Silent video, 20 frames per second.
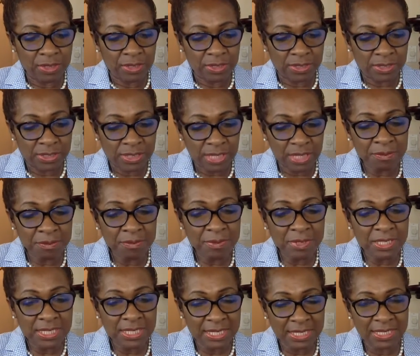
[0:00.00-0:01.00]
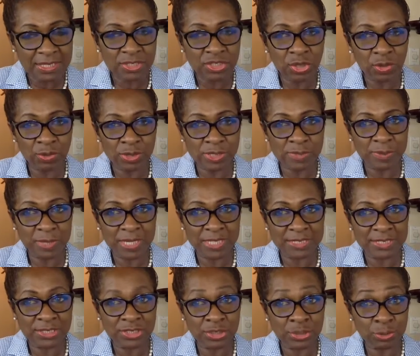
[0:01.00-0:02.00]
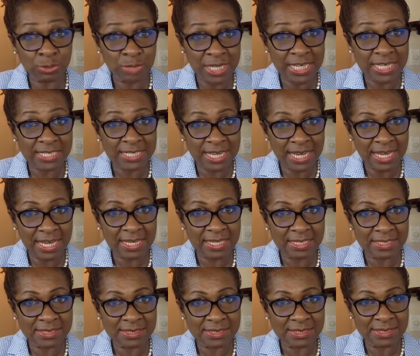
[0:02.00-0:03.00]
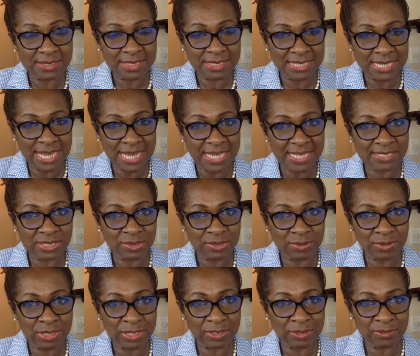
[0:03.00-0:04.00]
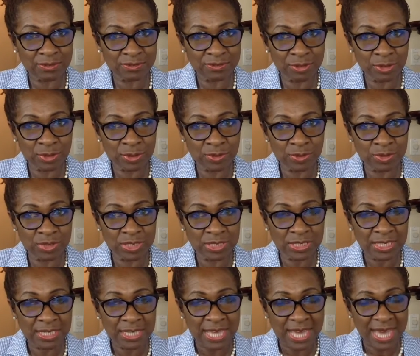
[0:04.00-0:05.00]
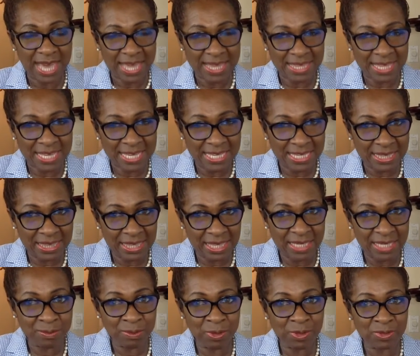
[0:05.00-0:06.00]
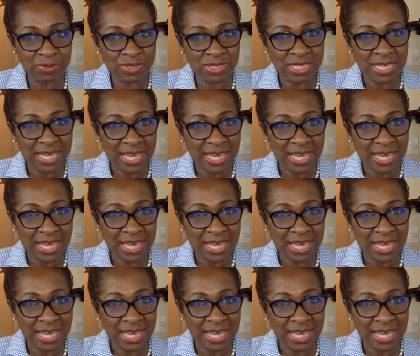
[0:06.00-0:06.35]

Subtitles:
Some kids are responding to red dyes, the dyes that are in the food, and they get labeled